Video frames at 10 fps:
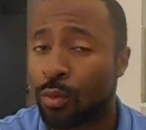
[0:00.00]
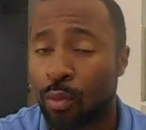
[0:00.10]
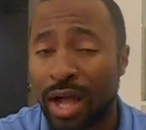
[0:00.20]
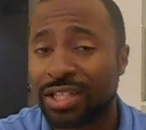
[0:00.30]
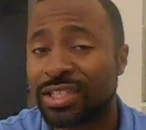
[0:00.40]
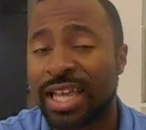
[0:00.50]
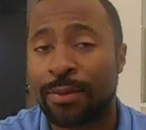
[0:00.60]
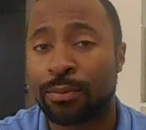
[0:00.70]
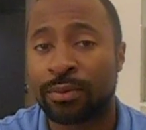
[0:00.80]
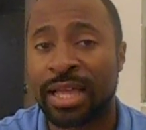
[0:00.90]
Well, watching
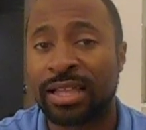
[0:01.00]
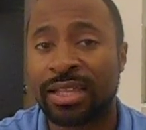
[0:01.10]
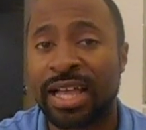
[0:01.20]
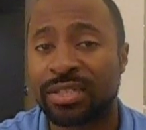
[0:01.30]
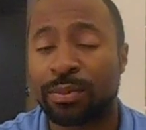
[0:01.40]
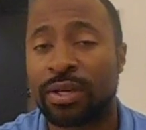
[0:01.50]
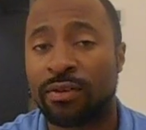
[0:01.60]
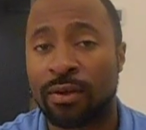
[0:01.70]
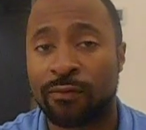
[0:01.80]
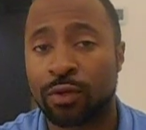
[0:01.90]
that last play
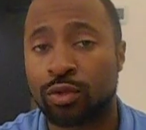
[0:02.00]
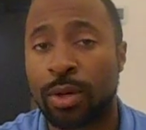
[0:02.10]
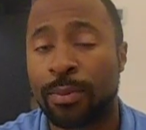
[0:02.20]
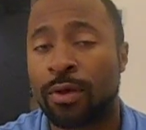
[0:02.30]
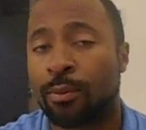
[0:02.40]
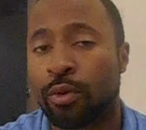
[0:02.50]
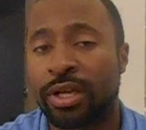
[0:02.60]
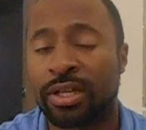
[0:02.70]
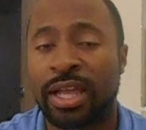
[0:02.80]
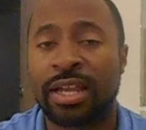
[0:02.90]
for Trevon
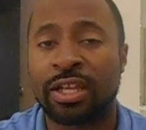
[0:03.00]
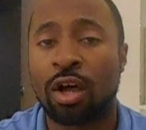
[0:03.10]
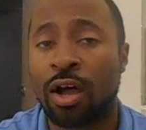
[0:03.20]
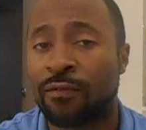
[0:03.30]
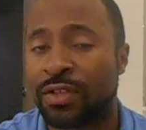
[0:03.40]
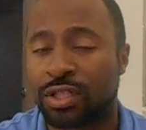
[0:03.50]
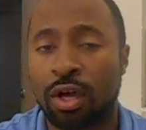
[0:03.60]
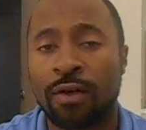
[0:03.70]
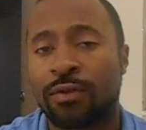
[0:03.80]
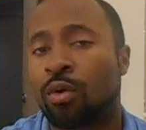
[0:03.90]
Boykin and the offense
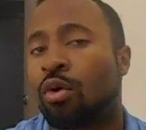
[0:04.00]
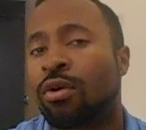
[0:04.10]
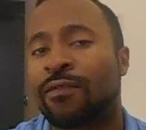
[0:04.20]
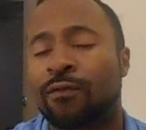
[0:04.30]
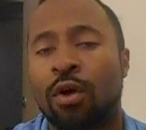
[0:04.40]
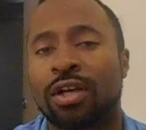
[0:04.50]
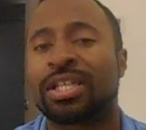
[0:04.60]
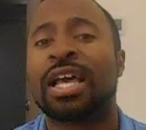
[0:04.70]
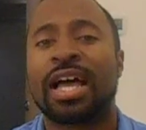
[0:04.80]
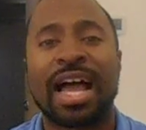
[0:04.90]
of the Horned Frogs,
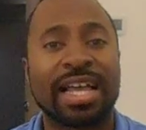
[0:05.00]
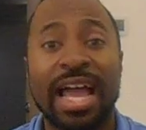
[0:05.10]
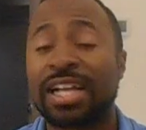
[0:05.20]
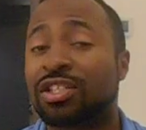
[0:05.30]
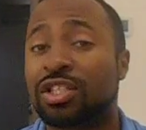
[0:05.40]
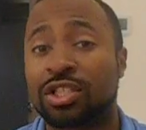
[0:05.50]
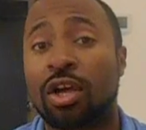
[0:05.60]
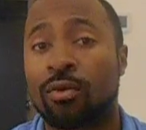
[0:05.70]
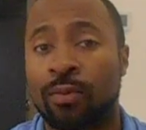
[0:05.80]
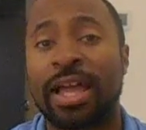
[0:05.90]
I actually
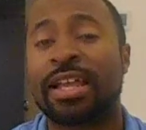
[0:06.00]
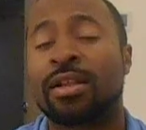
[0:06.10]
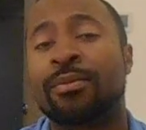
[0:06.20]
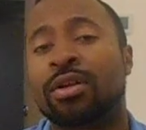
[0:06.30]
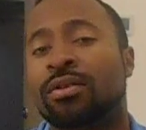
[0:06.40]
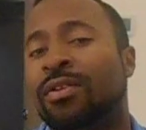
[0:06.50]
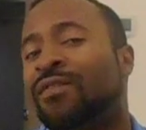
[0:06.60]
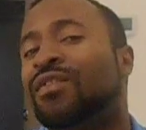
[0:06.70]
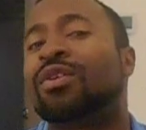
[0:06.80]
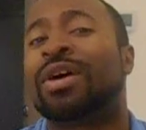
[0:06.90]
saw right in the middle of the
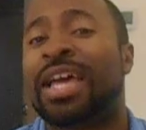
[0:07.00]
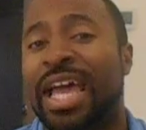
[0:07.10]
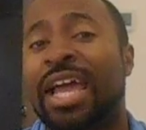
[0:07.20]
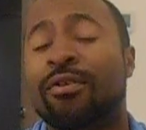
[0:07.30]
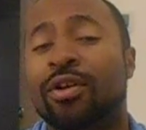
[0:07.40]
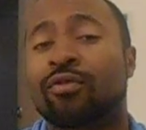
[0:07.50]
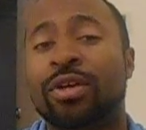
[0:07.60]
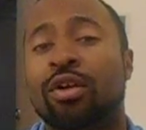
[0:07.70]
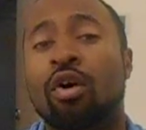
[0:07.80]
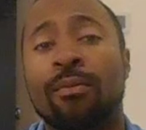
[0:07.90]
field Aaron
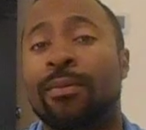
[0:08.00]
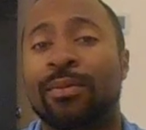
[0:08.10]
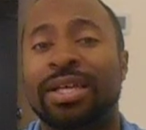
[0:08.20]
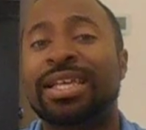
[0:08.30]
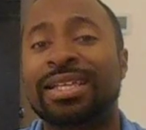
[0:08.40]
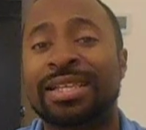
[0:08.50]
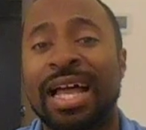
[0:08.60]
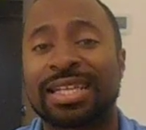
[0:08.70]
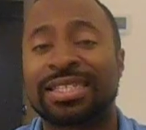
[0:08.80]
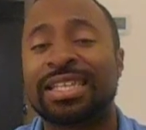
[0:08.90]
Green open, but he did
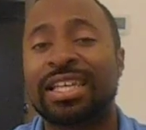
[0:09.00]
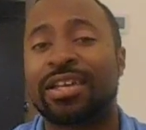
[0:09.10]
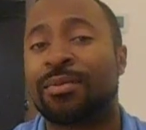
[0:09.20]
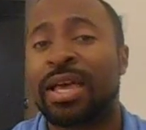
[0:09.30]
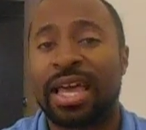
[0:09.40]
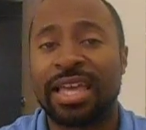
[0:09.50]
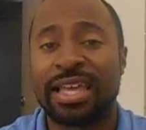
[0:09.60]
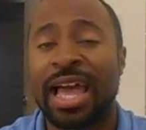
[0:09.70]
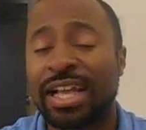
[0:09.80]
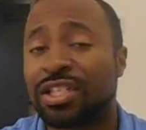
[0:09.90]
not see him, and
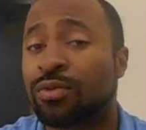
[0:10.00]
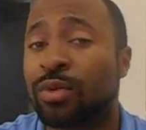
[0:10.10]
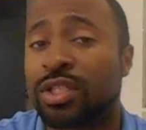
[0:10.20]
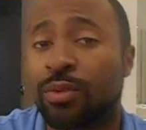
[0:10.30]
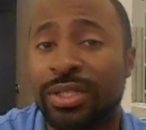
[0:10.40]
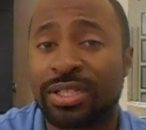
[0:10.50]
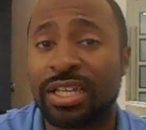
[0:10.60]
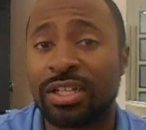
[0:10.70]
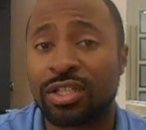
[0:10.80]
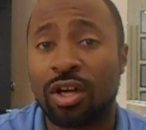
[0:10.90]
he actually went to his
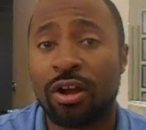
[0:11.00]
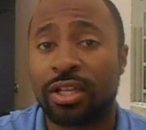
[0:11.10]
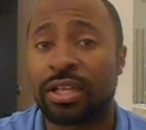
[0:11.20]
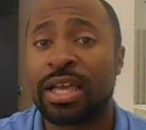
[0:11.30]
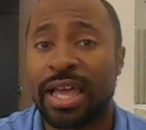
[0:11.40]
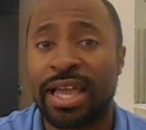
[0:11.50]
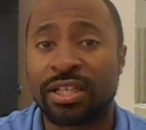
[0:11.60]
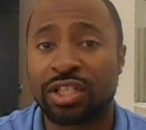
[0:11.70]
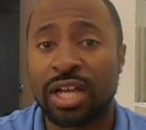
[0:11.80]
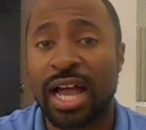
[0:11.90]
leading target
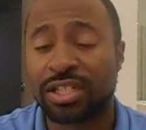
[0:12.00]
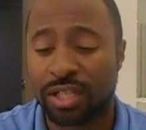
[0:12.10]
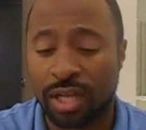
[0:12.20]
and Josh